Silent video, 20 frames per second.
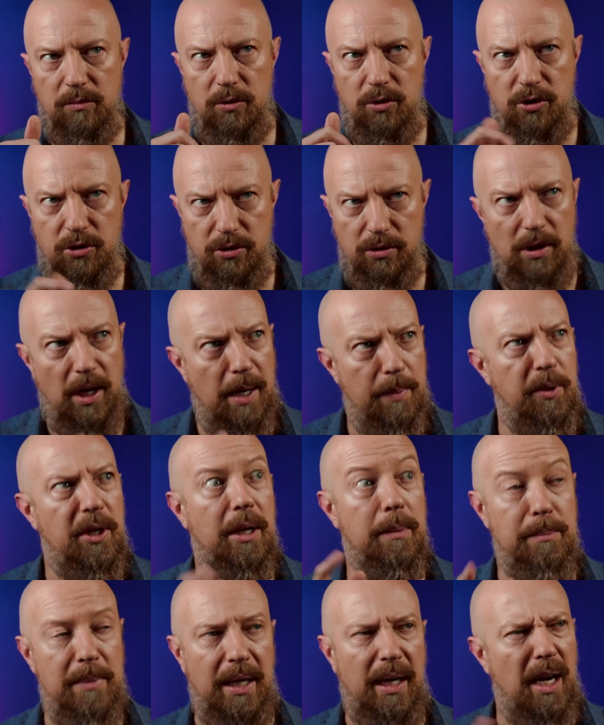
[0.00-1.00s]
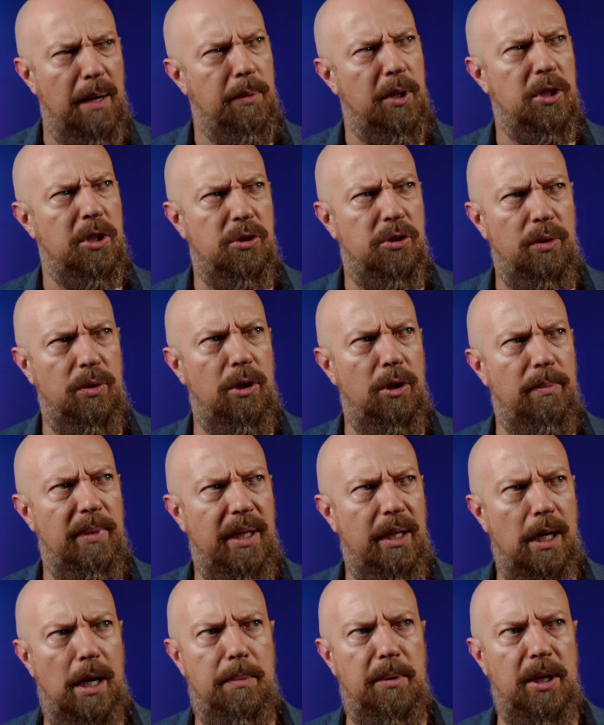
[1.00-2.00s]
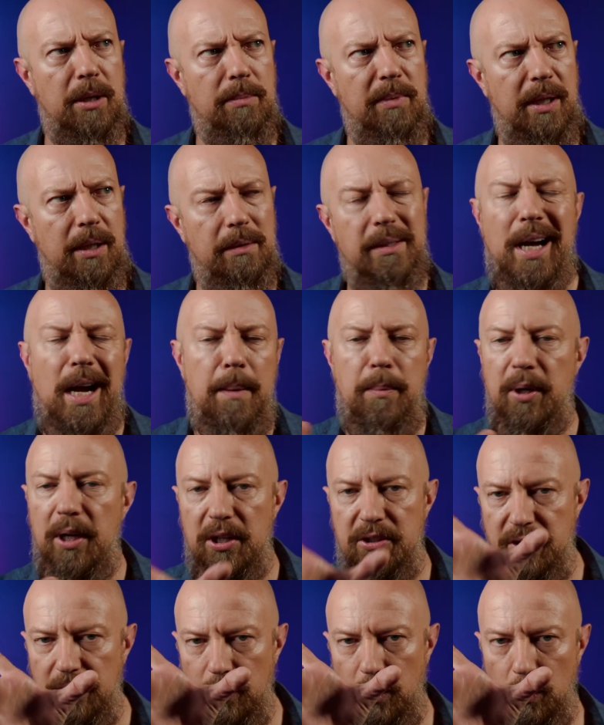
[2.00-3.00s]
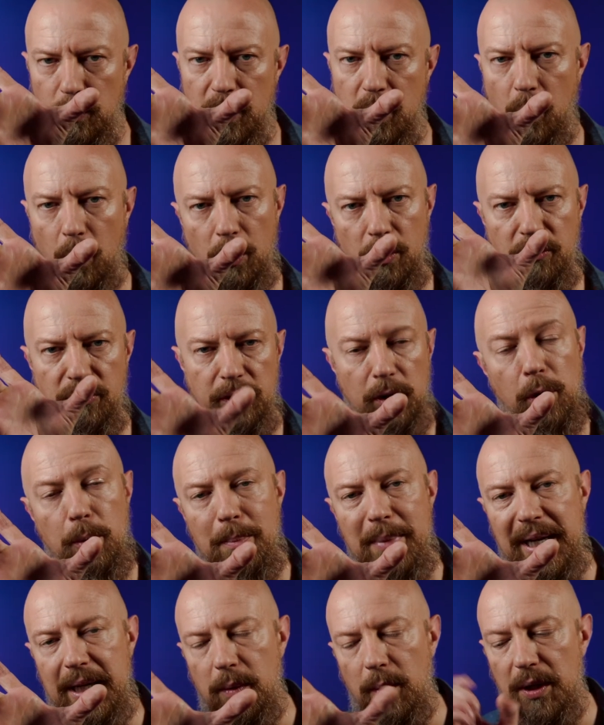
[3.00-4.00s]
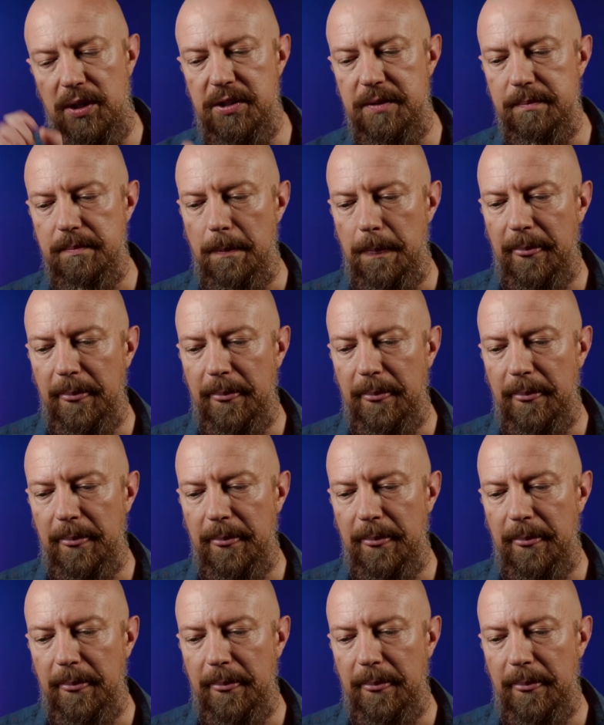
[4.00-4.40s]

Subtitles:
HyperDeck Mini, HyperDeck Studio Mini, HyperDeck Mini, the HyperDecks, the little recorders, the little mini ones.